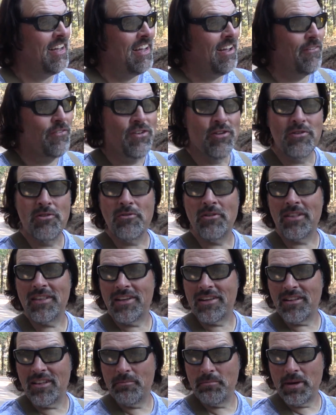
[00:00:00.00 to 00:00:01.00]
if you do a
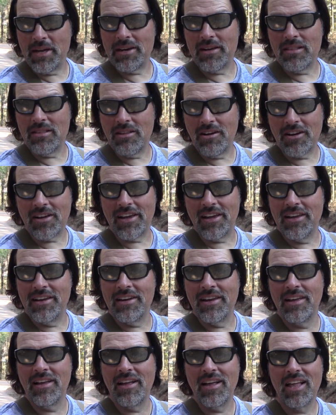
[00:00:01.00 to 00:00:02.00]
little bit of
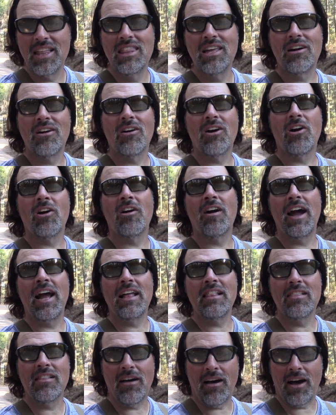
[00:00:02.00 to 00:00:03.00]
looking, there are
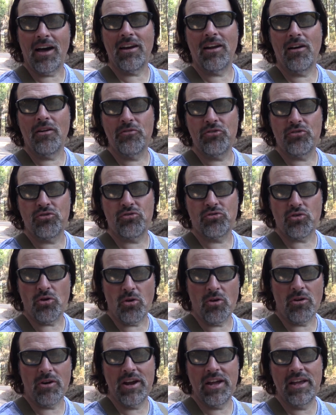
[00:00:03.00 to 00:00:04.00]
a lot of
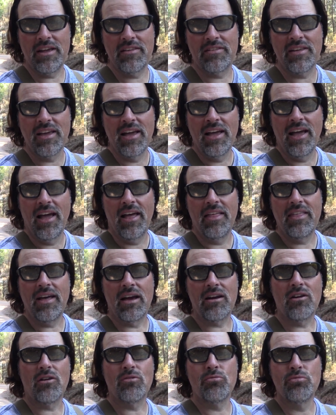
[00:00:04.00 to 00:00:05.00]
stories
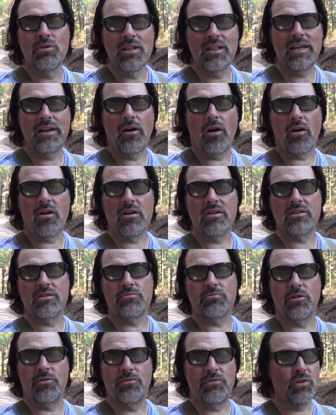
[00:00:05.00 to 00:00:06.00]
that are really hard
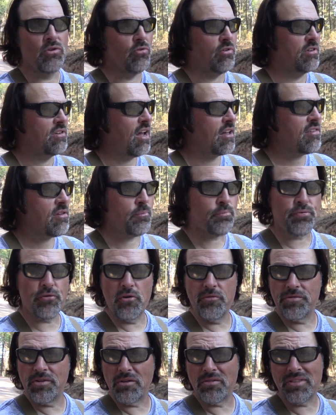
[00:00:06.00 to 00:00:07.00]
to refute. Doesn't
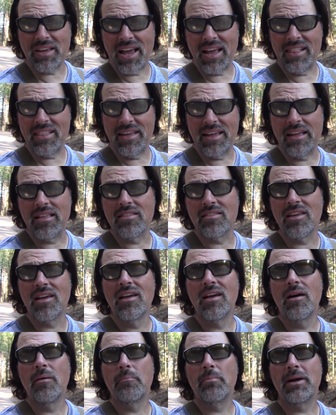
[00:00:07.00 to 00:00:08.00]
prove there's aliens,
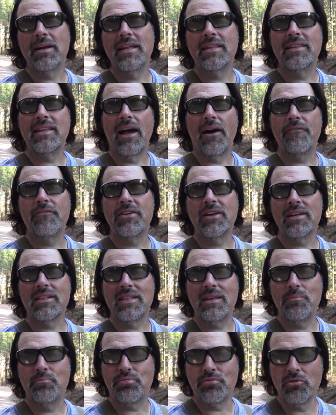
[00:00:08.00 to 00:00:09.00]
but it
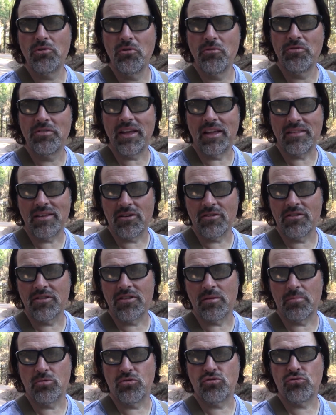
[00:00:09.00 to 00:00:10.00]
definitely proves that there is
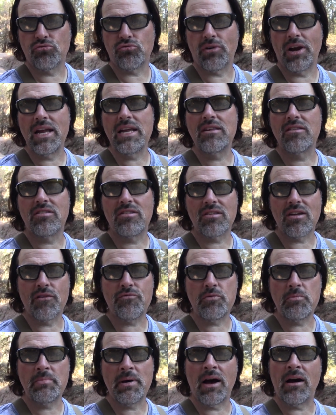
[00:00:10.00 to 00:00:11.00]
some strange
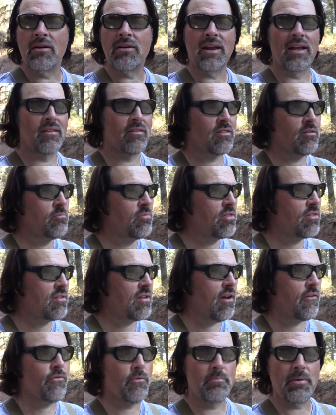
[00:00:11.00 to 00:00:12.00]
stuff about, and some
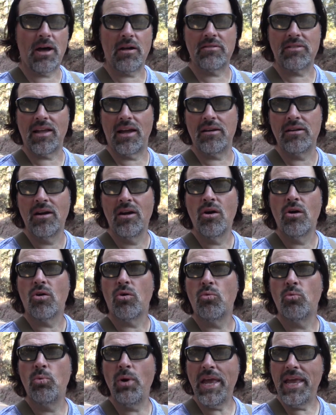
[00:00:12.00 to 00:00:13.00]
stuff about that
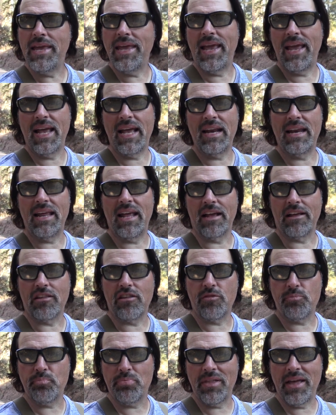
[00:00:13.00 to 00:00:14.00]
we can't
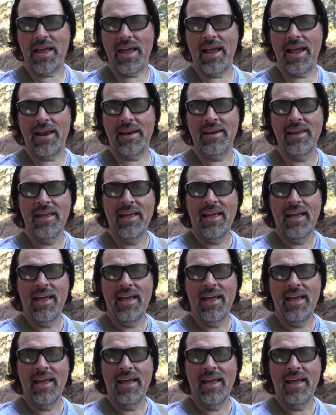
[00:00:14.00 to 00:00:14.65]
explain.